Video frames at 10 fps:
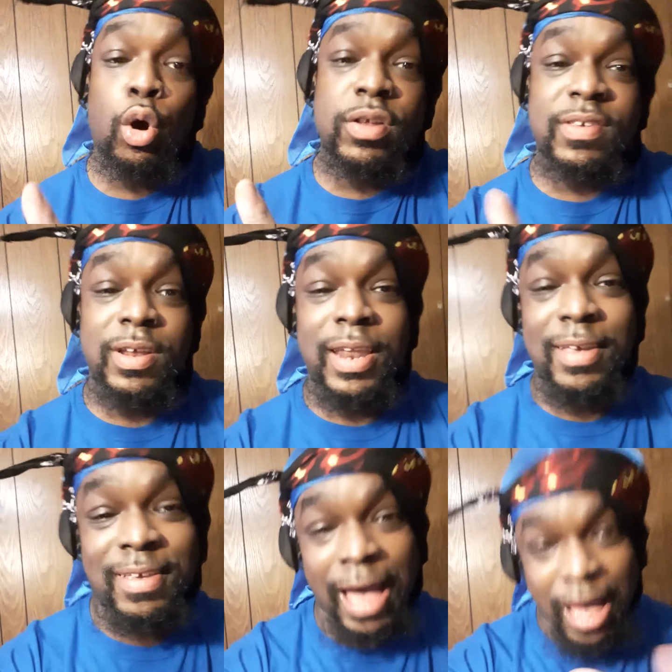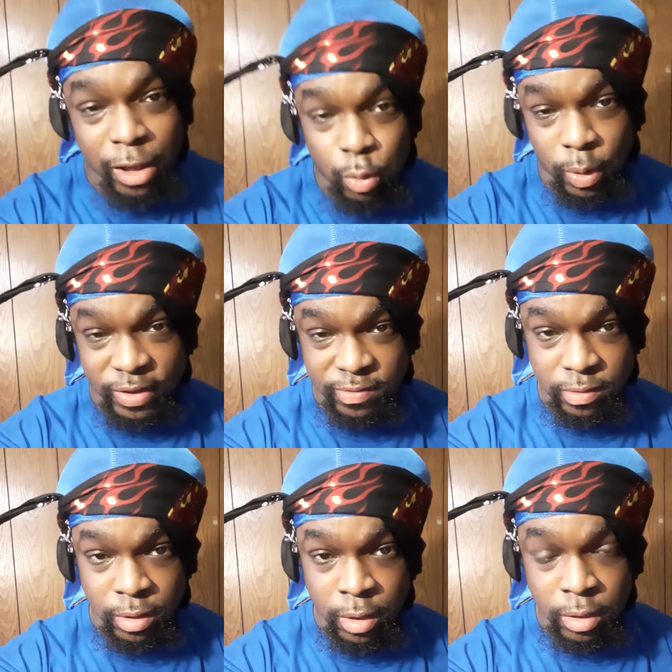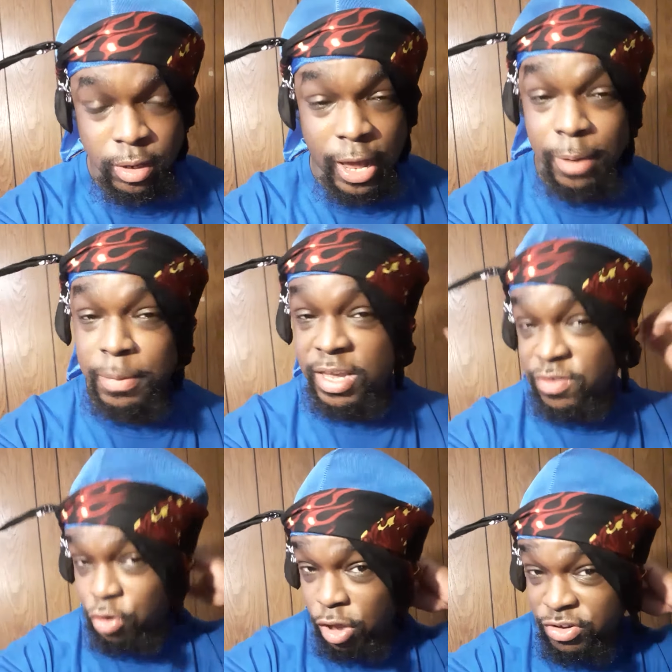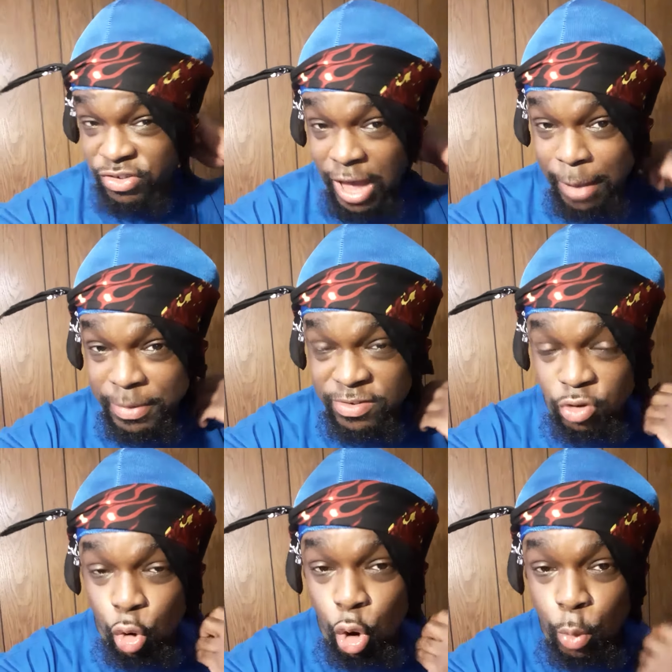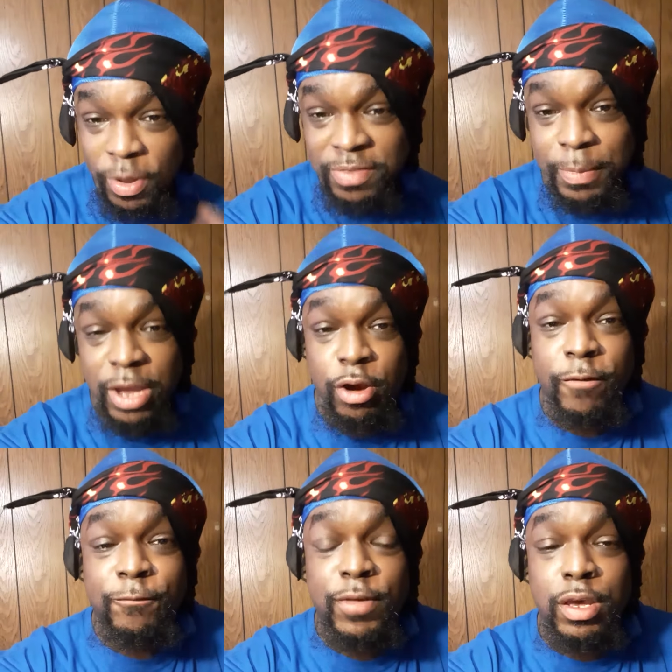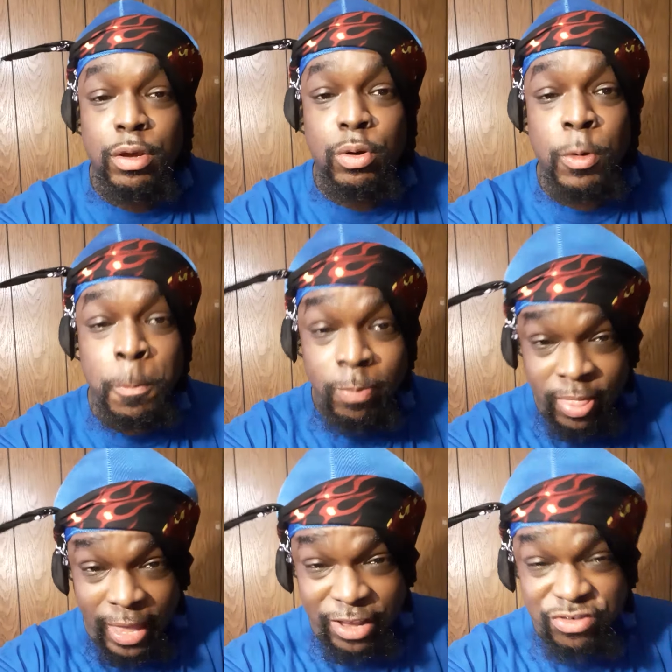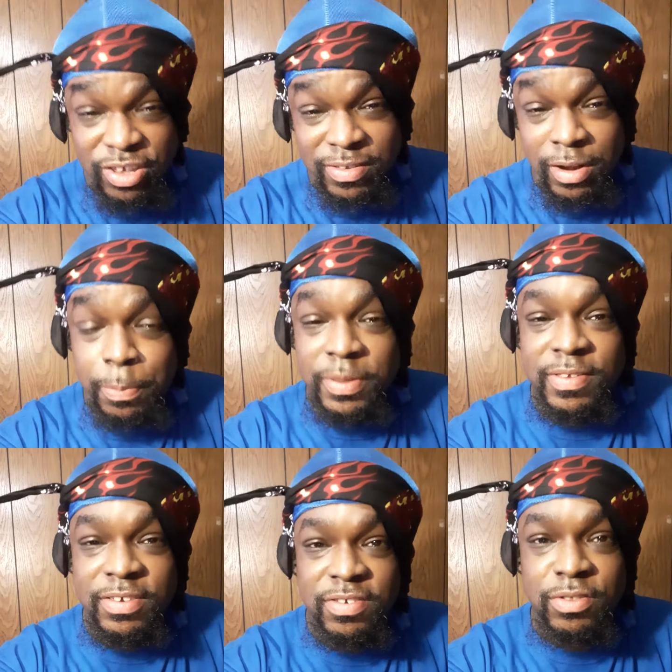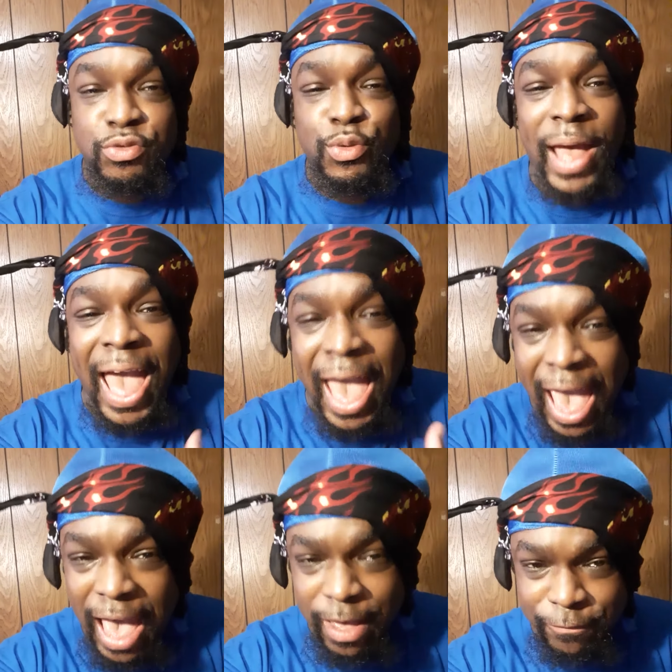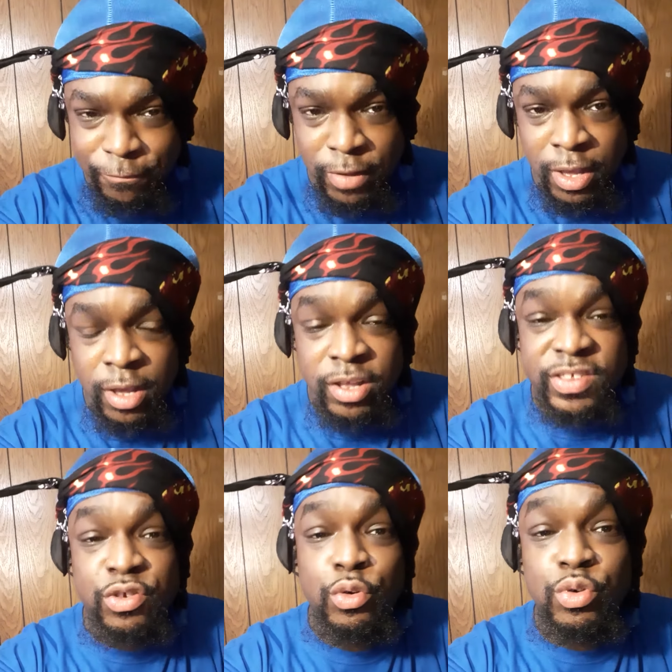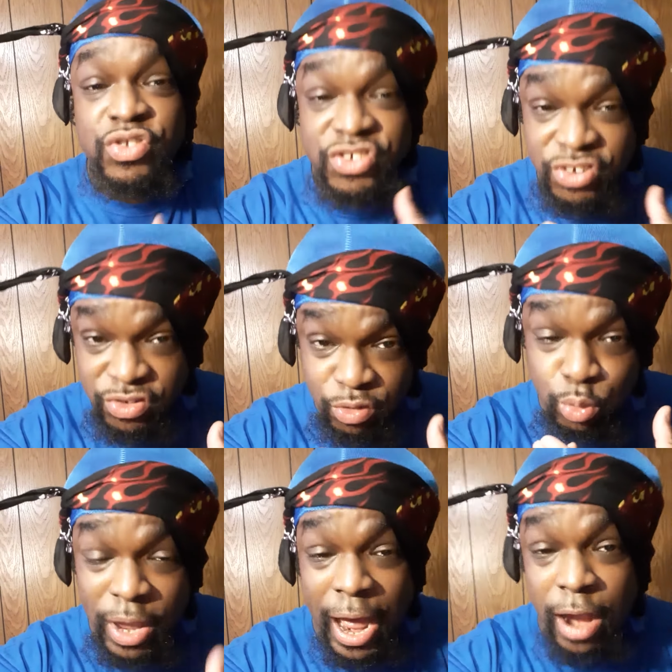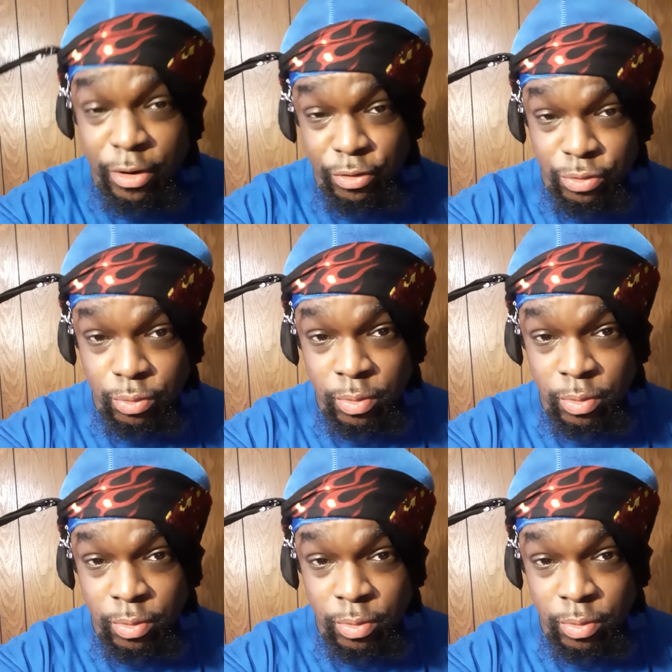on to the next conquest. You know what I mean? So your job is to always make her feel like she's in a position to hack. To conquer you,